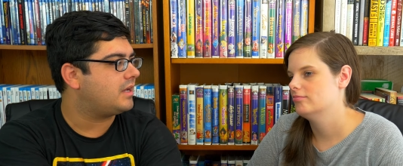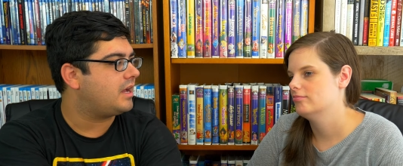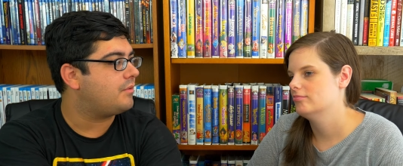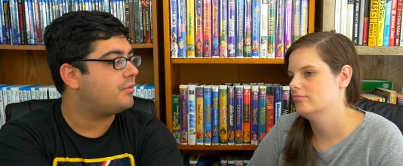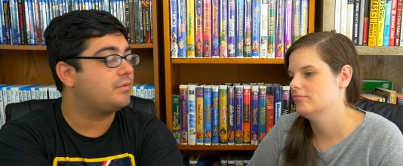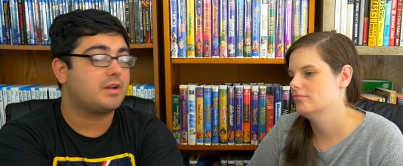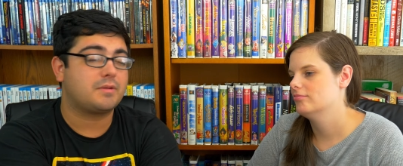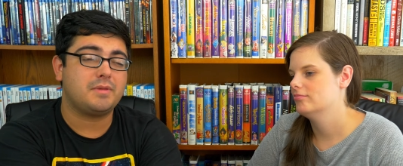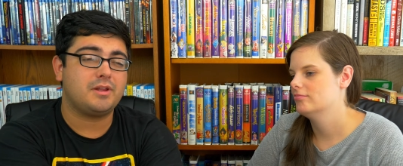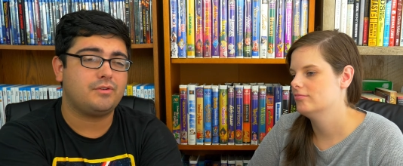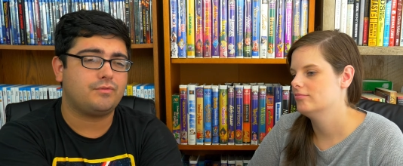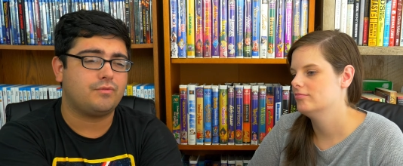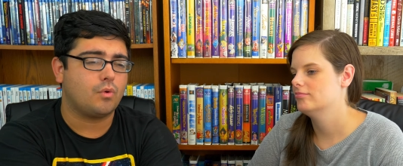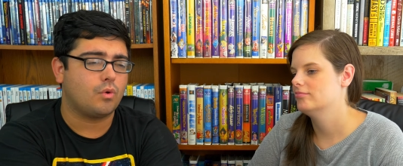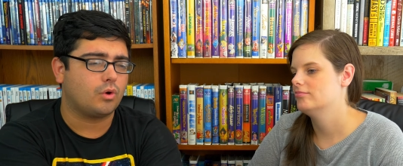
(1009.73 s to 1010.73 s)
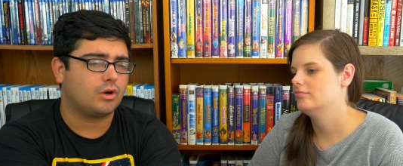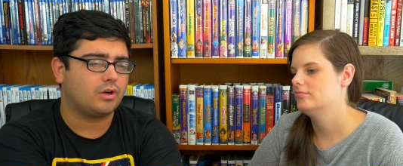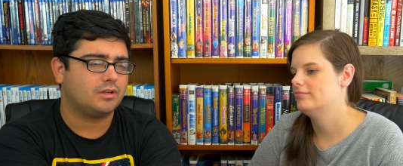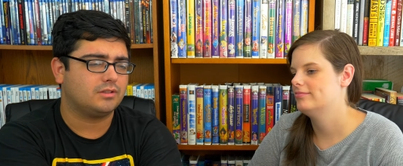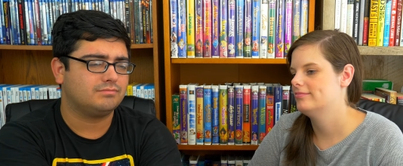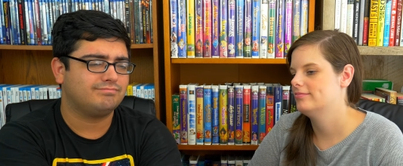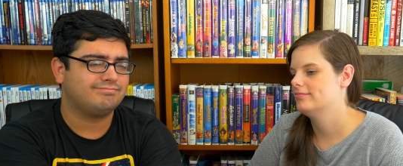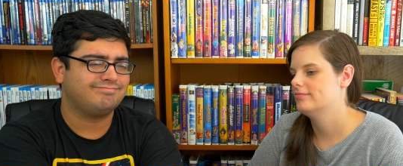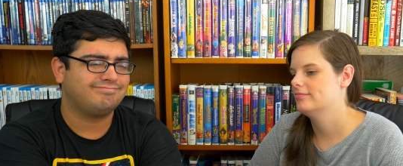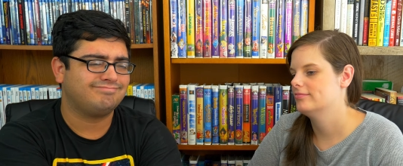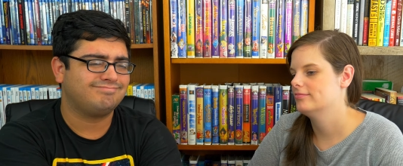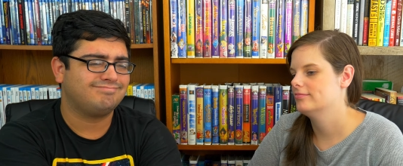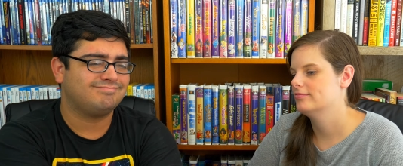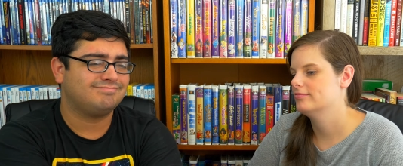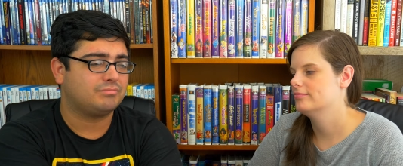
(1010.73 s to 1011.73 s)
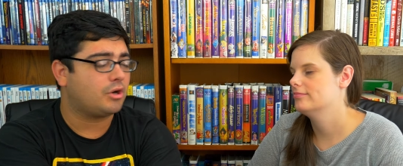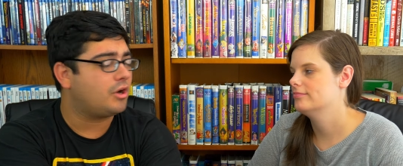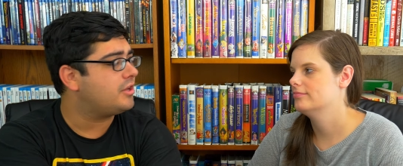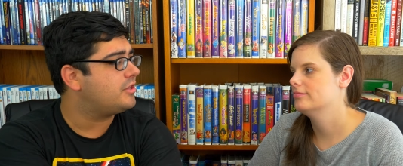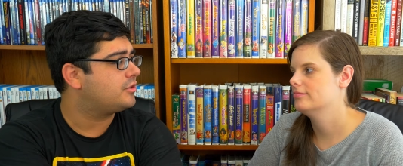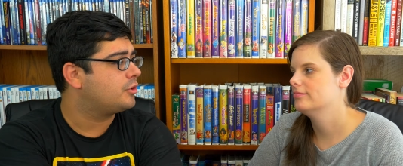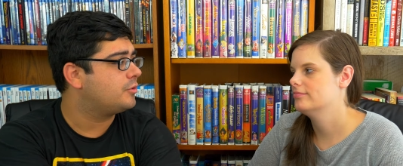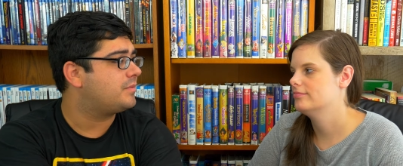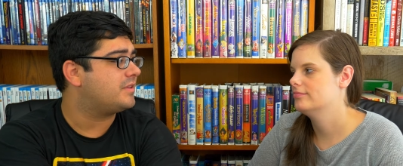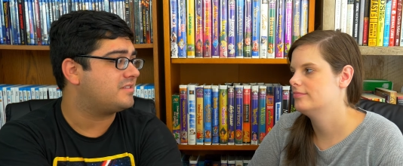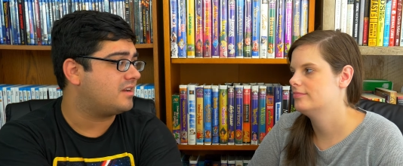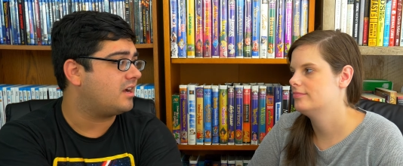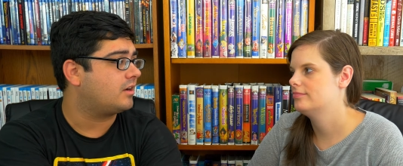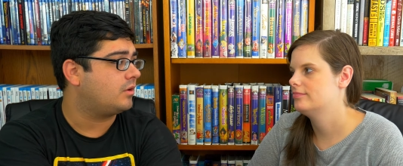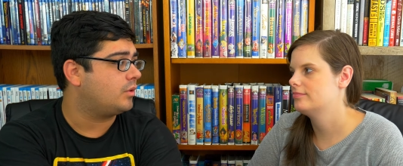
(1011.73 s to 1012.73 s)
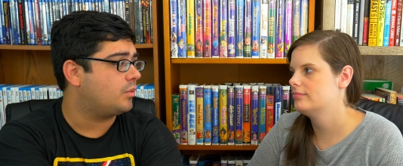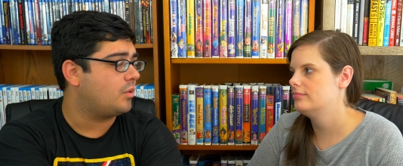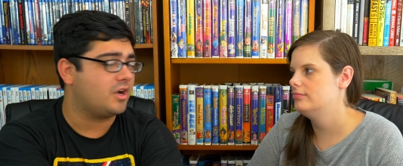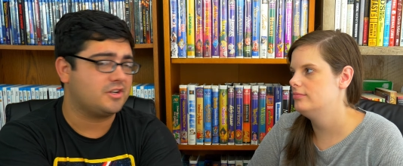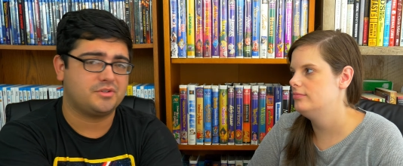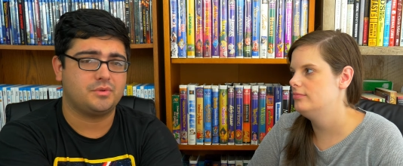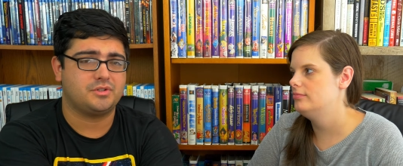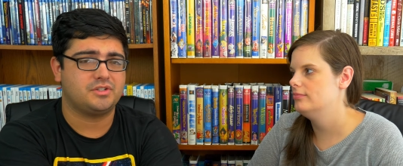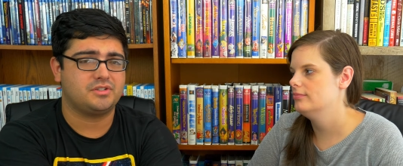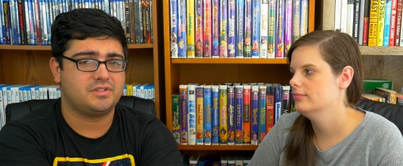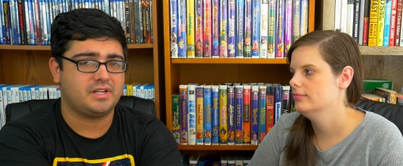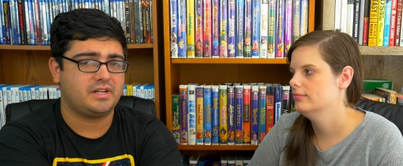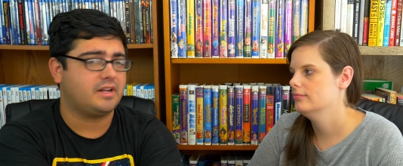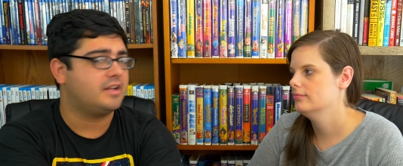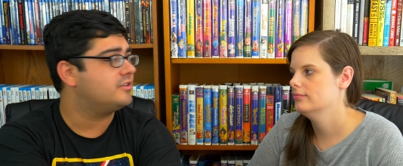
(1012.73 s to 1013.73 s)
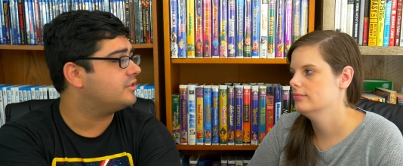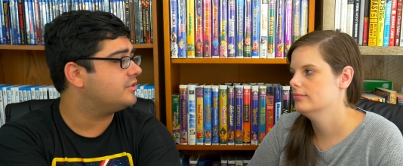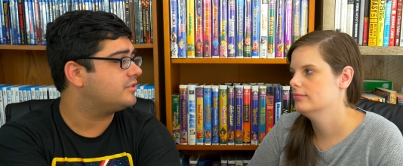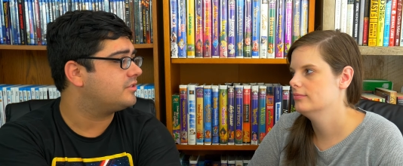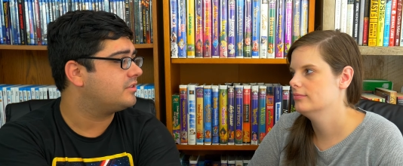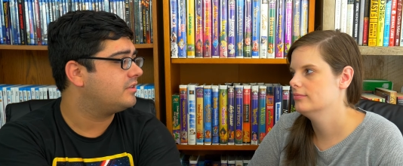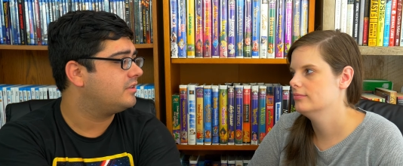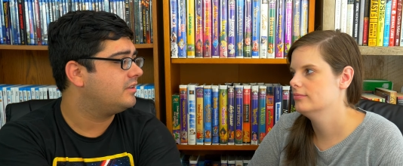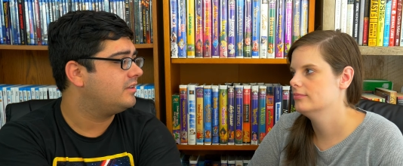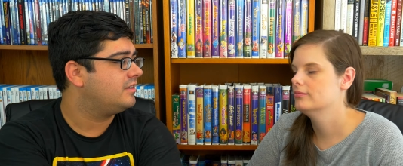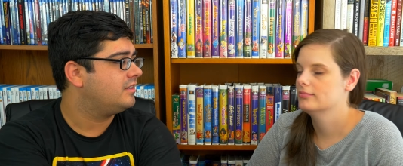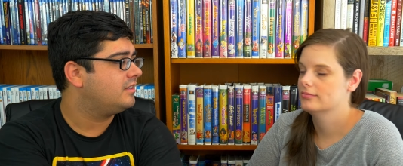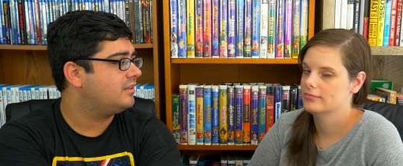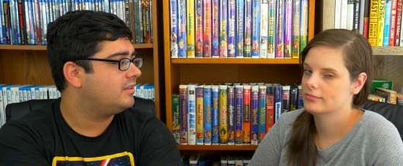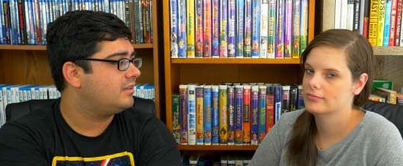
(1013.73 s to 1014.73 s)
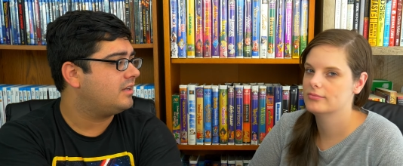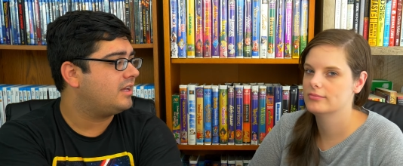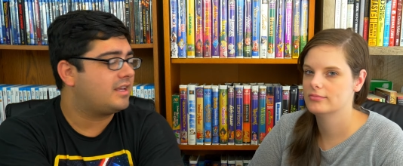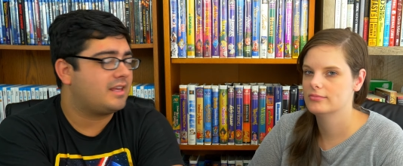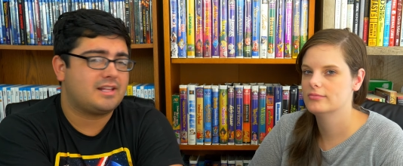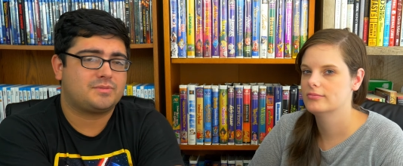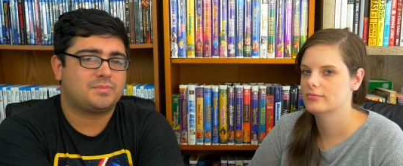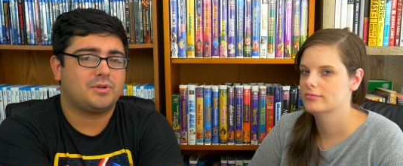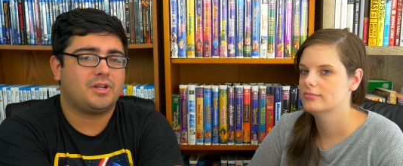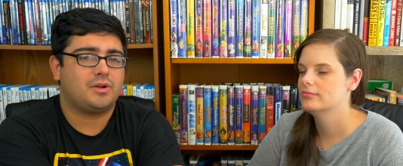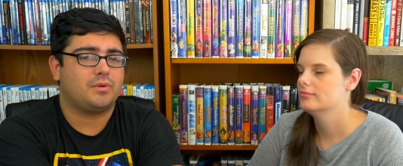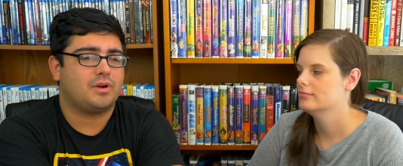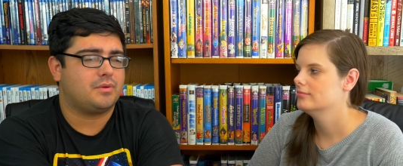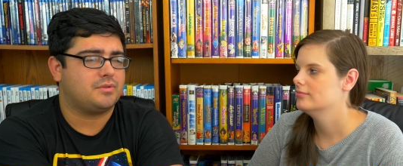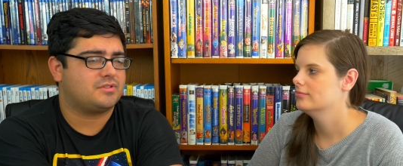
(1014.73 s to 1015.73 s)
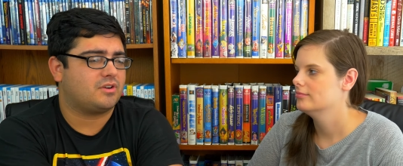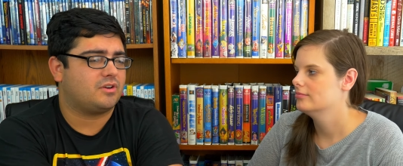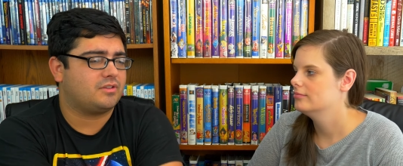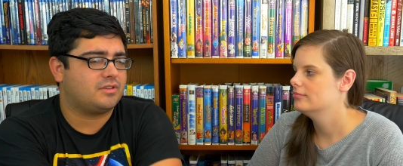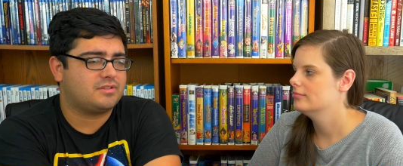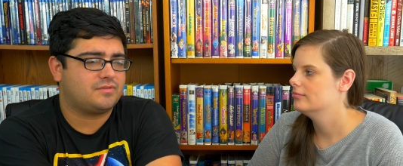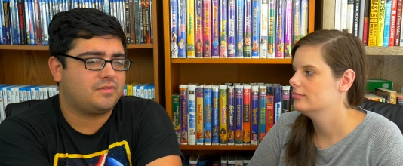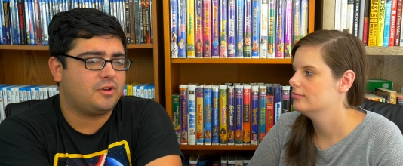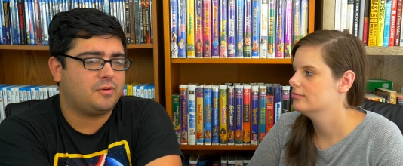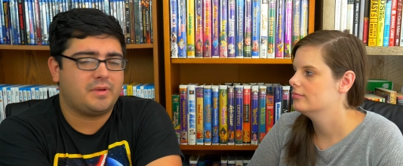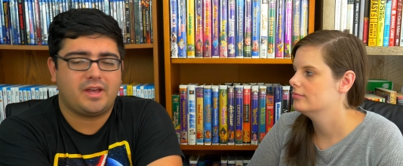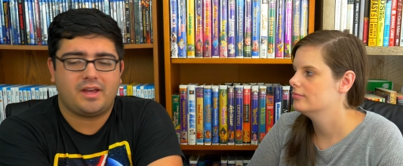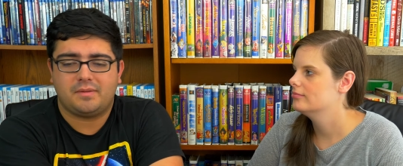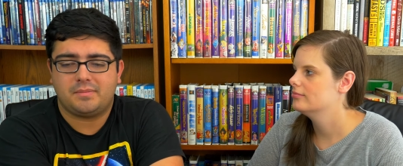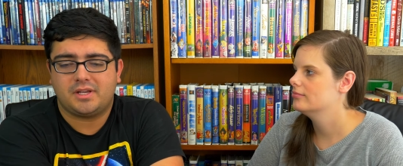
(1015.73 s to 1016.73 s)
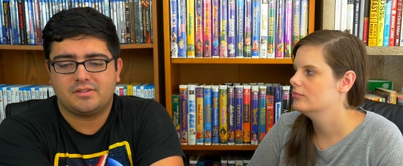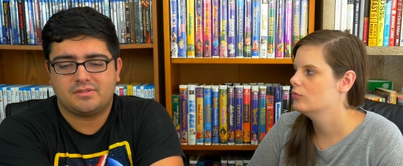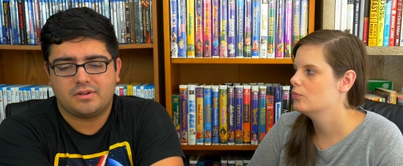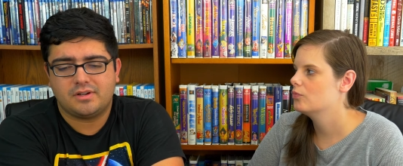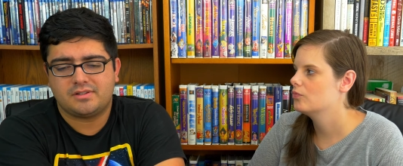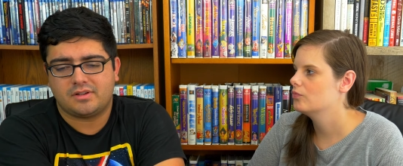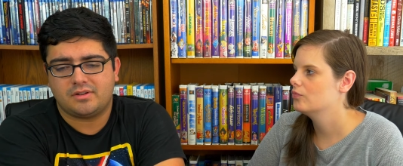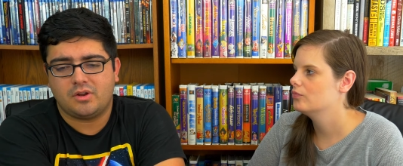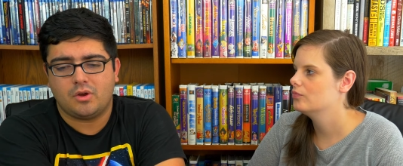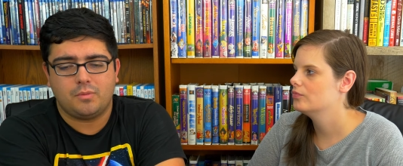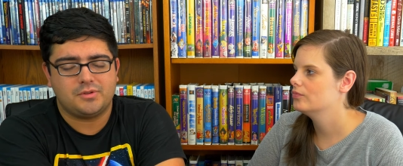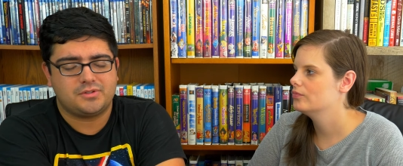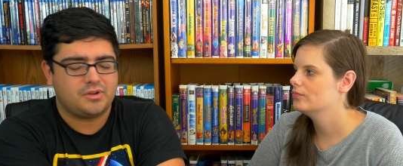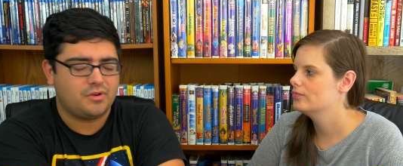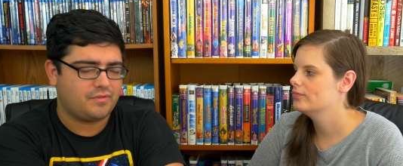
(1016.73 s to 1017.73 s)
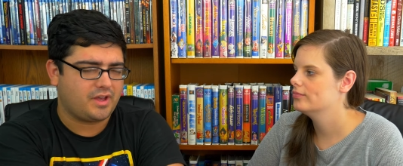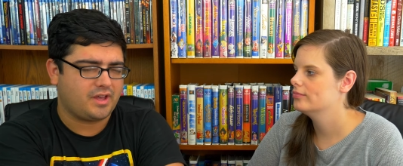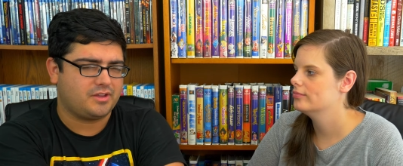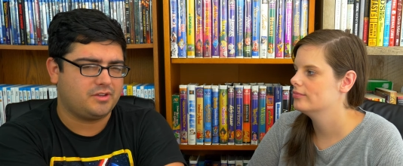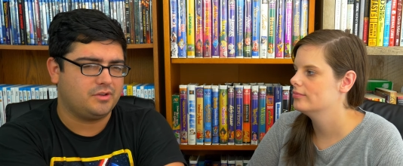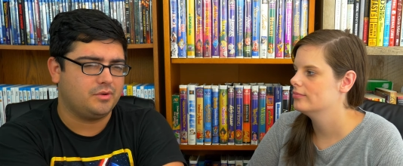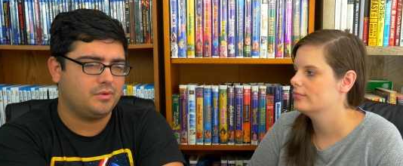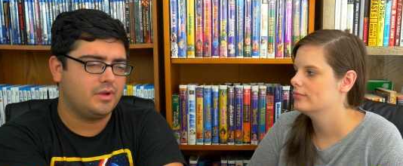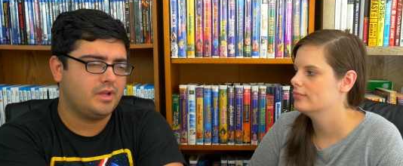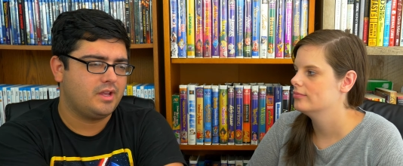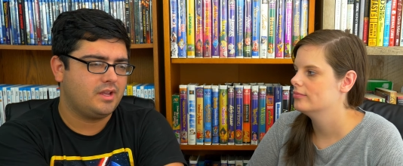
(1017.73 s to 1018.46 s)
Speaker 1: I would recommend it for probably the group that's not going to watch it, which is teenagers. Like that's probably where I would start this film at because there is no, almost no value,